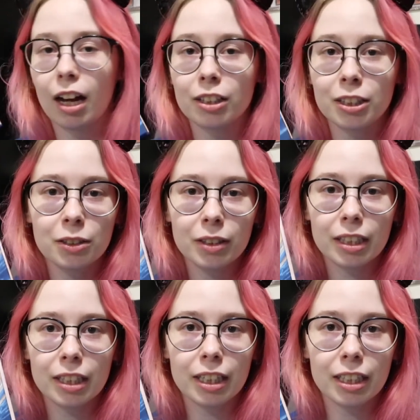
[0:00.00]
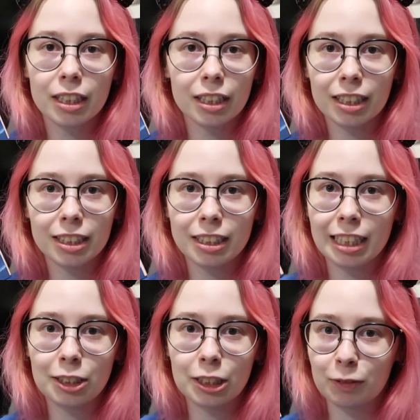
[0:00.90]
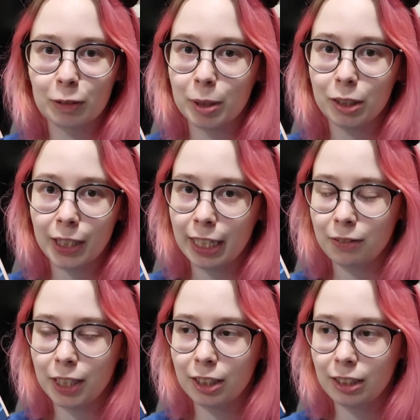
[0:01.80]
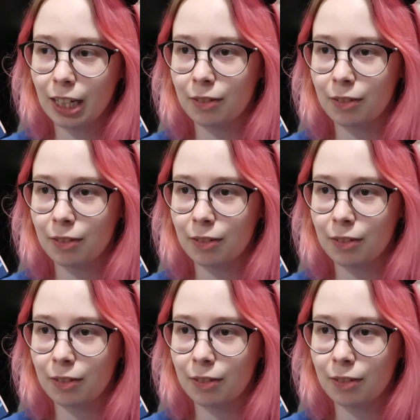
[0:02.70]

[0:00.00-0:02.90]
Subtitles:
Also, this is not just for middle grade readers.